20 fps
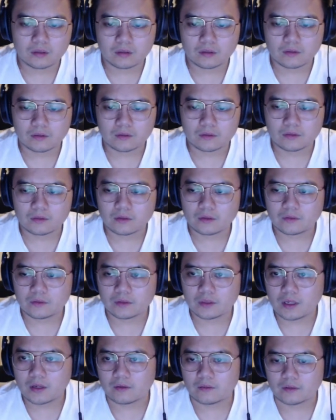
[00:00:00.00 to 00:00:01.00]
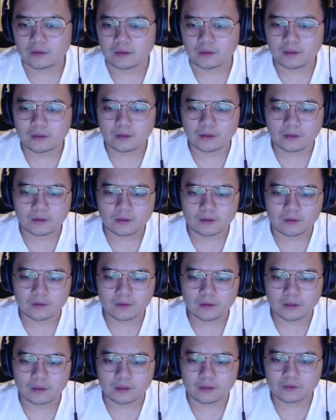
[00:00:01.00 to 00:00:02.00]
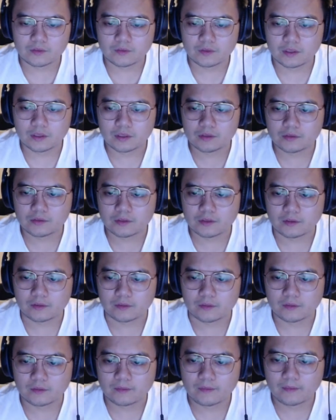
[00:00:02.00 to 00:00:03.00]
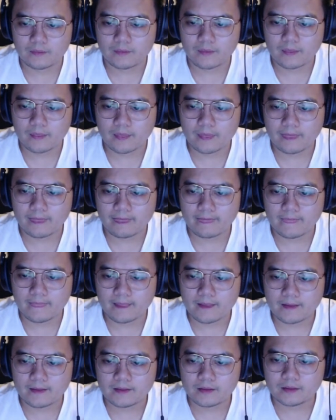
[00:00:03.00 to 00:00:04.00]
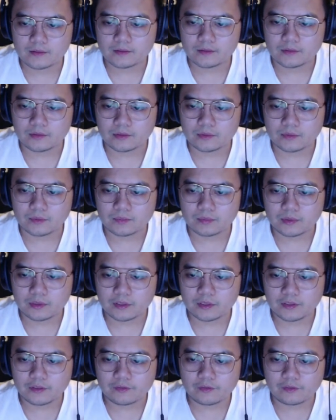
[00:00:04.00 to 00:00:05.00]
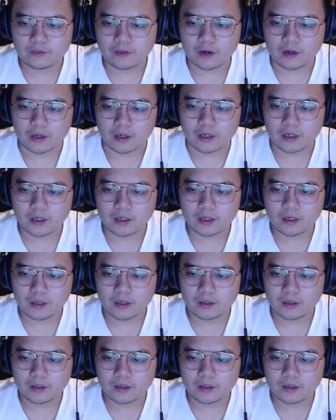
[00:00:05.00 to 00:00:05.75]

What's wrong with that one? Okay, let's figure this out. So we put it in var.